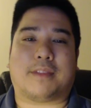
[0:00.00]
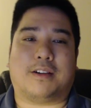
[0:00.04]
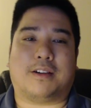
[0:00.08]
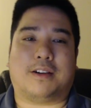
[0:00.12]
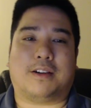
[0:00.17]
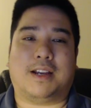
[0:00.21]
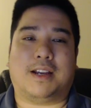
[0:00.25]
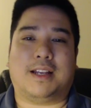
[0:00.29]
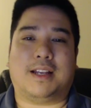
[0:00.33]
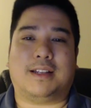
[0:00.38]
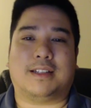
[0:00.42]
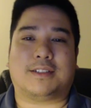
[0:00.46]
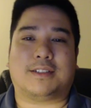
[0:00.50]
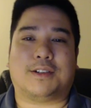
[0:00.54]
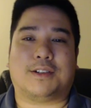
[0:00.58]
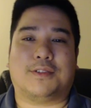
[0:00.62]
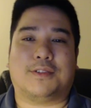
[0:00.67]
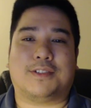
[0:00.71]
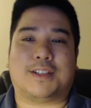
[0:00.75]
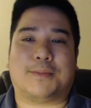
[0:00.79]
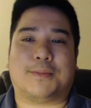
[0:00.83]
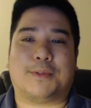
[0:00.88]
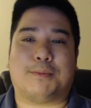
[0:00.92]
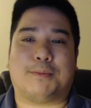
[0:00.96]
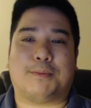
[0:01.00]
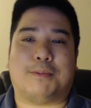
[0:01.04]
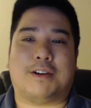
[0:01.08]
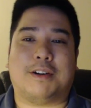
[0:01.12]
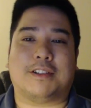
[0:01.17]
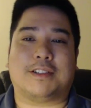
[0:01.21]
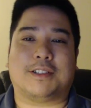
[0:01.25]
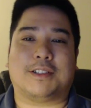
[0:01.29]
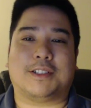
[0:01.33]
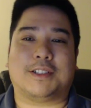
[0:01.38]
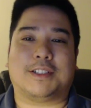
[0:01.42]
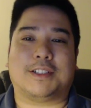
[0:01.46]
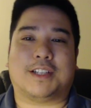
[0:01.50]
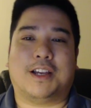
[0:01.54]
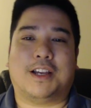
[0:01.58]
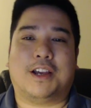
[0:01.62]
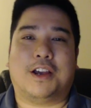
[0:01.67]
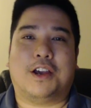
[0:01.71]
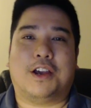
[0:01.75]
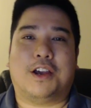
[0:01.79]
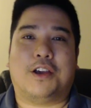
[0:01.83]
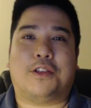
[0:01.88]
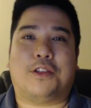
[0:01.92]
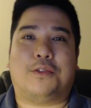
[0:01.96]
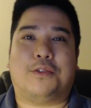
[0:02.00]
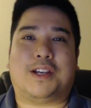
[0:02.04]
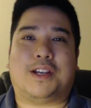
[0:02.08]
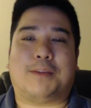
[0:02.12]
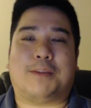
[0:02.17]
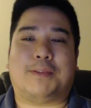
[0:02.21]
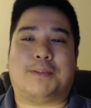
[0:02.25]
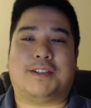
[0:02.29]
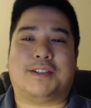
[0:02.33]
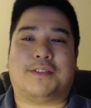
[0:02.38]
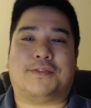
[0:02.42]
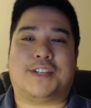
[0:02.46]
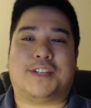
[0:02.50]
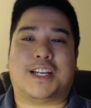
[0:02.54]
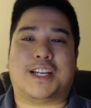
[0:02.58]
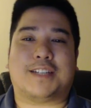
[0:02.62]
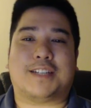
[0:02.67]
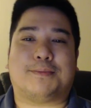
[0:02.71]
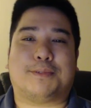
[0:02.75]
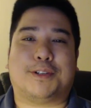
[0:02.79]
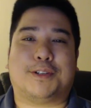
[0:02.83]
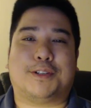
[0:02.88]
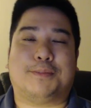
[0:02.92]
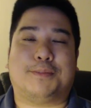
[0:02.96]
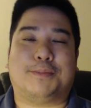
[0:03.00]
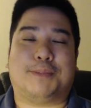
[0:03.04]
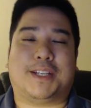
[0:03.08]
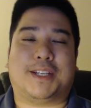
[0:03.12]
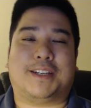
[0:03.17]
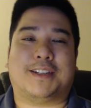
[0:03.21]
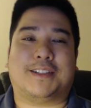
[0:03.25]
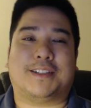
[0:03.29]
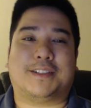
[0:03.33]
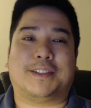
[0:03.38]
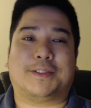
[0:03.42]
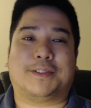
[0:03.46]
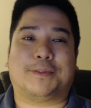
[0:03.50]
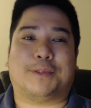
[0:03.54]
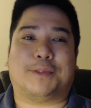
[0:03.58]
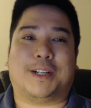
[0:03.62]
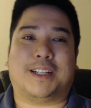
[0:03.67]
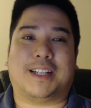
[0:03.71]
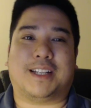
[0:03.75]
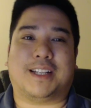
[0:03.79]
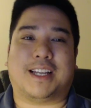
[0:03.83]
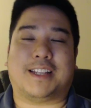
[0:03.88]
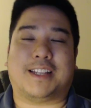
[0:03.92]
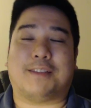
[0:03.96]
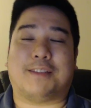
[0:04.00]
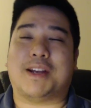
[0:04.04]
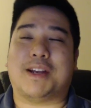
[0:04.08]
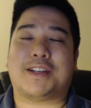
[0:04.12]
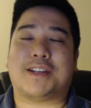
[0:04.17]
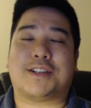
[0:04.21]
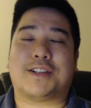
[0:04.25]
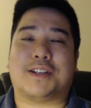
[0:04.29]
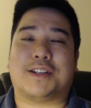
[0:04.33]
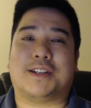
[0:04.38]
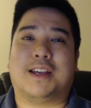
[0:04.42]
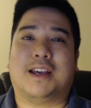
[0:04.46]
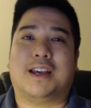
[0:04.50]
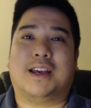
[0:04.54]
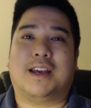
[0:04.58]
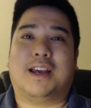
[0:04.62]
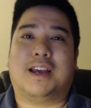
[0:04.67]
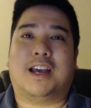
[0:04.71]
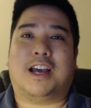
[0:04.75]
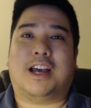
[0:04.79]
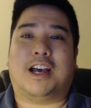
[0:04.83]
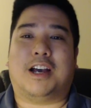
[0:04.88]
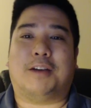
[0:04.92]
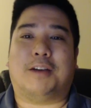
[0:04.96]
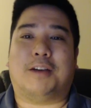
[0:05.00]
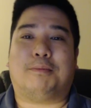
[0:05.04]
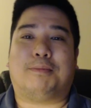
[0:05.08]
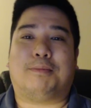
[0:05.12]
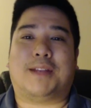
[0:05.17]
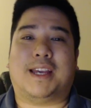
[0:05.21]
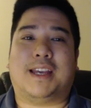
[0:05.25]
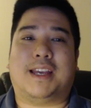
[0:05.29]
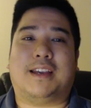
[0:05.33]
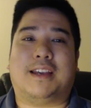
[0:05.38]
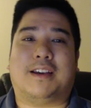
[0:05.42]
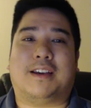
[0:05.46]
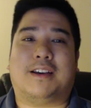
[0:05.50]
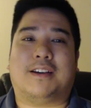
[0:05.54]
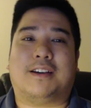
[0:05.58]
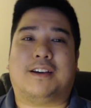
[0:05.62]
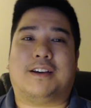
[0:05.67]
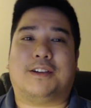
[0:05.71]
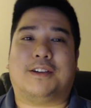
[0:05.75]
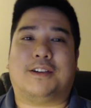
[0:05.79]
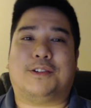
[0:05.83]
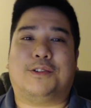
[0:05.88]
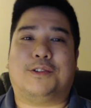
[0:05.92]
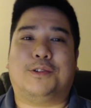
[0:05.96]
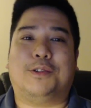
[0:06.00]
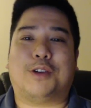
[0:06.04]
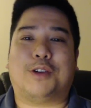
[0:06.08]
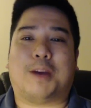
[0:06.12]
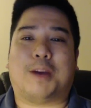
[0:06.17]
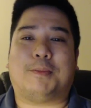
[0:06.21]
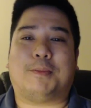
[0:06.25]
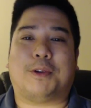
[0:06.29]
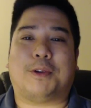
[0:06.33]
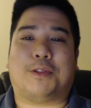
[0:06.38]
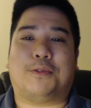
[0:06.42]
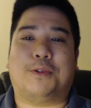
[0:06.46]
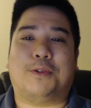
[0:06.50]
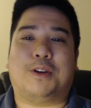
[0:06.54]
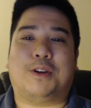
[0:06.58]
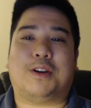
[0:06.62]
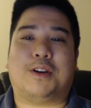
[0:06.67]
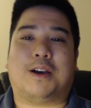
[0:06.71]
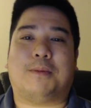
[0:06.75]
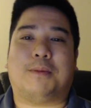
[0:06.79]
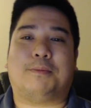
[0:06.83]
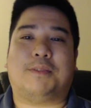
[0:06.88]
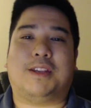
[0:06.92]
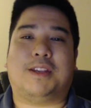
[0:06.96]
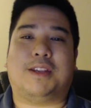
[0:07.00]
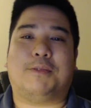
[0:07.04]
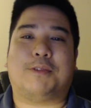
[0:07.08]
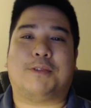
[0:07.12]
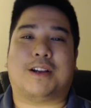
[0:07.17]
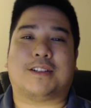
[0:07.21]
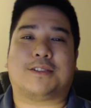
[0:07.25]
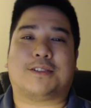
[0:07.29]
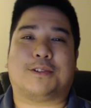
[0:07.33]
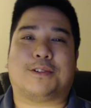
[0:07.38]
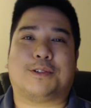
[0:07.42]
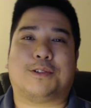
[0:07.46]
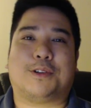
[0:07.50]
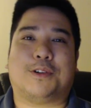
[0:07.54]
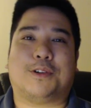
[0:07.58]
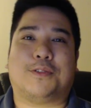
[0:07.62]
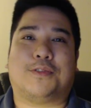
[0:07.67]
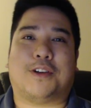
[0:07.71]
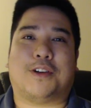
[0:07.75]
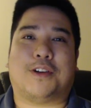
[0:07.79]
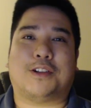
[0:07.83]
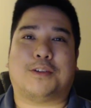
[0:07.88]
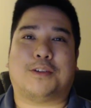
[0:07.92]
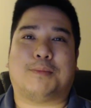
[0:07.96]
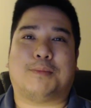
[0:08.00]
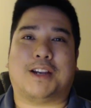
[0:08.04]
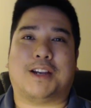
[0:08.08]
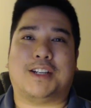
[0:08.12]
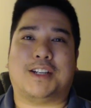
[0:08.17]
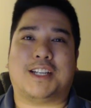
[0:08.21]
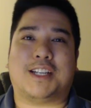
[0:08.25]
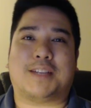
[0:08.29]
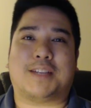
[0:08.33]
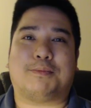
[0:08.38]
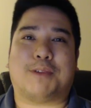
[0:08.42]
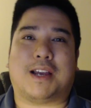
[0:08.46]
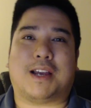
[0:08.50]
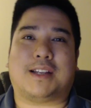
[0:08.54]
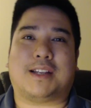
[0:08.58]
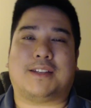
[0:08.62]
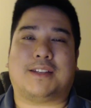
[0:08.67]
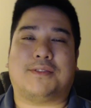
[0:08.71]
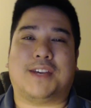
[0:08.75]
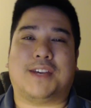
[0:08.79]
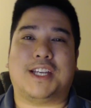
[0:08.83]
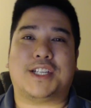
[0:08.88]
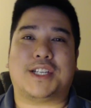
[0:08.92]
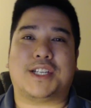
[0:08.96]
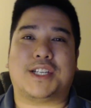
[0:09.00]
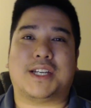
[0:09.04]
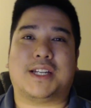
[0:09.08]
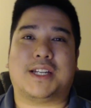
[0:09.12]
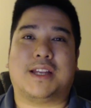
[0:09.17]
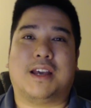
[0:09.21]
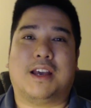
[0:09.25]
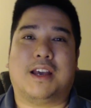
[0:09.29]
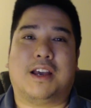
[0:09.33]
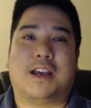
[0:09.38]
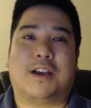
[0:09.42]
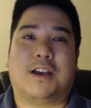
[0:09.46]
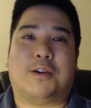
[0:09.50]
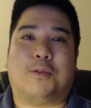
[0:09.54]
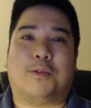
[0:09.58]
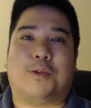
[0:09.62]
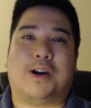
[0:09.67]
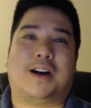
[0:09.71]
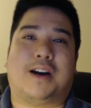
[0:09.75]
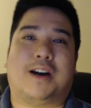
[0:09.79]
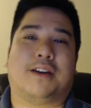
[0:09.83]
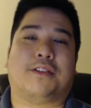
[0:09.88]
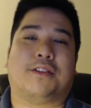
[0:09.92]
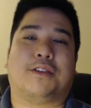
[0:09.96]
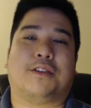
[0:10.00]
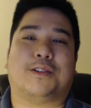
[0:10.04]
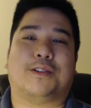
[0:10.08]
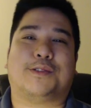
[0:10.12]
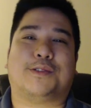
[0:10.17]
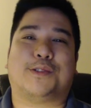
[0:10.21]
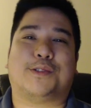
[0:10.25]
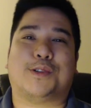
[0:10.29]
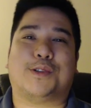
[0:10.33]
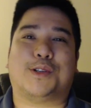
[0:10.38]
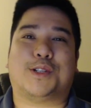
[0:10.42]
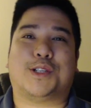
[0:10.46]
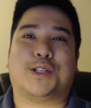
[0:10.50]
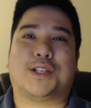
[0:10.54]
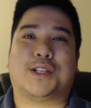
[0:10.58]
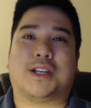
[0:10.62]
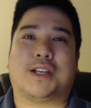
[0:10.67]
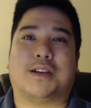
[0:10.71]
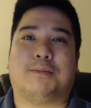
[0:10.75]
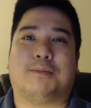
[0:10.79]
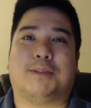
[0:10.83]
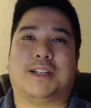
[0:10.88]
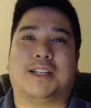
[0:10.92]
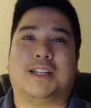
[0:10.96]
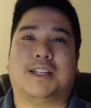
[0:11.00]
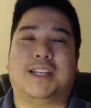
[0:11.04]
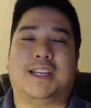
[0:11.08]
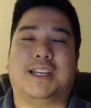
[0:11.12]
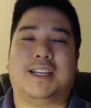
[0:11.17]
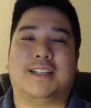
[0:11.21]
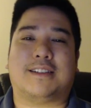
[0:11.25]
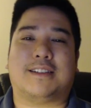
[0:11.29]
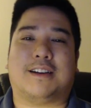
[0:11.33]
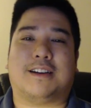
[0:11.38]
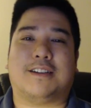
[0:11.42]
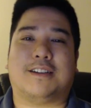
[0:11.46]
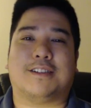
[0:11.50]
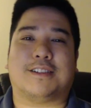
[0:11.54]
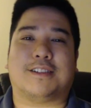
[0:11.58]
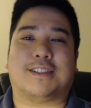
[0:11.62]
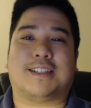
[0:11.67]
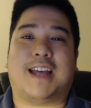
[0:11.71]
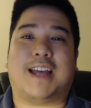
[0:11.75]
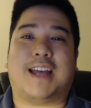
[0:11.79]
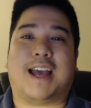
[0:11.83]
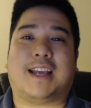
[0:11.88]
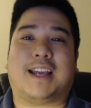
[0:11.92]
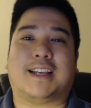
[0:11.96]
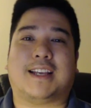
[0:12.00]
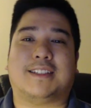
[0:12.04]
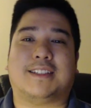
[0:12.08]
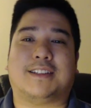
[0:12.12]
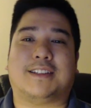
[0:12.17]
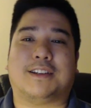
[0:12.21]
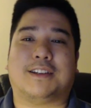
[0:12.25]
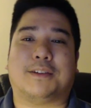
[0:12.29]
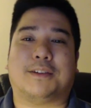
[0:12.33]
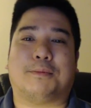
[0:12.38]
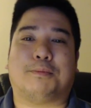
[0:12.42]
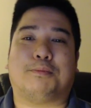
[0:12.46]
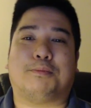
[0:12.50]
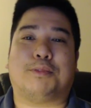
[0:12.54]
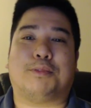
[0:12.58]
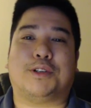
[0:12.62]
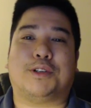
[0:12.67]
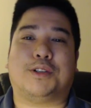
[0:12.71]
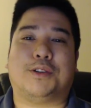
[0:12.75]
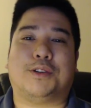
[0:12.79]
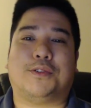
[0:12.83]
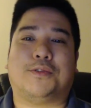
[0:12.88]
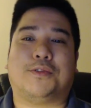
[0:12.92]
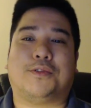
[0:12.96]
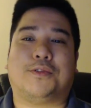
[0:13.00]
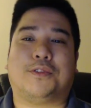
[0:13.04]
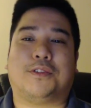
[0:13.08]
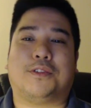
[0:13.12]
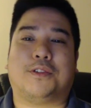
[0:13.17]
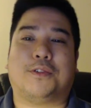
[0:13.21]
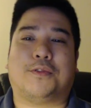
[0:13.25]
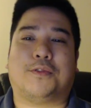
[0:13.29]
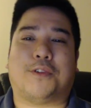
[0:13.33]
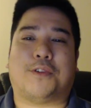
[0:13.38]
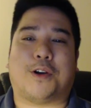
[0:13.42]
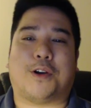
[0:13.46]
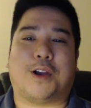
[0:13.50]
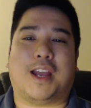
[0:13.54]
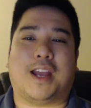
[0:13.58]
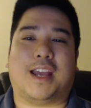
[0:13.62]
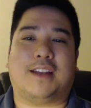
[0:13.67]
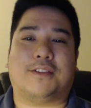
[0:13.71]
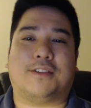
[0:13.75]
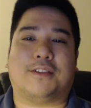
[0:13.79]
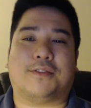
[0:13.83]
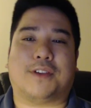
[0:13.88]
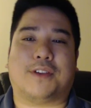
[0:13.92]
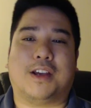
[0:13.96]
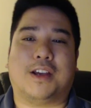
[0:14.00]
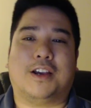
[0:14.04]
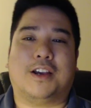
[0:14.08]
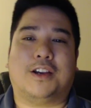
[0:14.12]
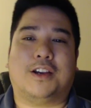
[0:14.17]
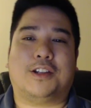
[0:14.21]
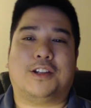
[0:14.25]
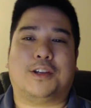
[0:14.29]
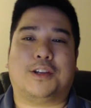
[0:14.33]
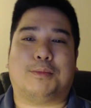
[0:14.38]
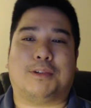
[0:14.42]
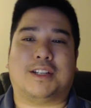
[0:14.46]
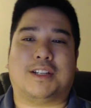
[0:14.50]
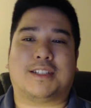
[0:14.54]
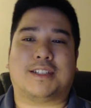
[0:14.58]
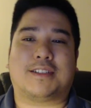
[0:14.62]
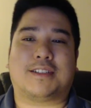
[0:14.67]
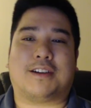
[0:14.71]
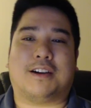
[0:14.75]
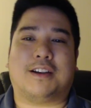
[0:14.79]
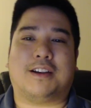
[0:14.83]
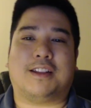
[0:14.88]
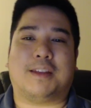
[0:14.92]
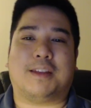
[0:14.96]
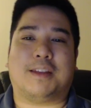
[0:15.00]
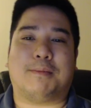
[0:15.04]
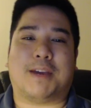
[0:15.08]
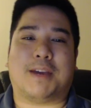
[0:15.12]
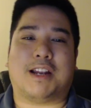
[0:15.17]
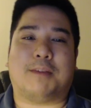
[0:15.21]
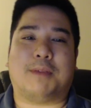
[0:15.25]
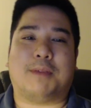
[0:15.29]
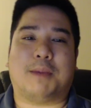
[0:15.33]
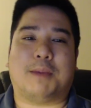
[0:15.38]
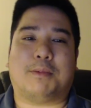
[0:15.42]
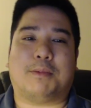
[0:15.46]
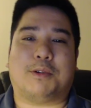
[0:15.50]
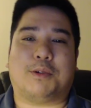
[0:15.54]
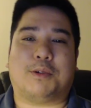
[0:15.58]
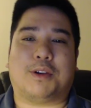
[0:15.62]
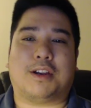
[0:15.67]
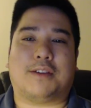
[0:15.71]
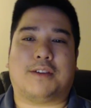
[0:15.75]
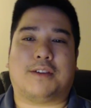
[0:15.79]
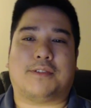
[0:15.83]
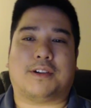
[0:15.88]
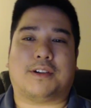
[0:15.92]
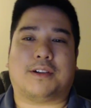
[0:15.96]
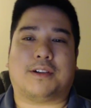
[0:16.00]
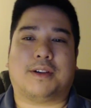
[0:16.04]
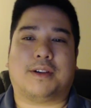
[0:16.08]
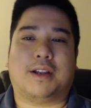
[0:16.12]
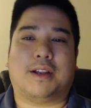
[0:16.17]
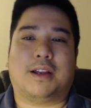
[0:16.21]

Alright, let's go over some of the monsters. 3 copies of Gesper because, well, as I mentioned, playing a 2-drop or 3-drop Deepground Soldier followed by a Gesper activation while the search ability is on the stack is going to put you so far ahead of Turbo Discard they might not be able to recover.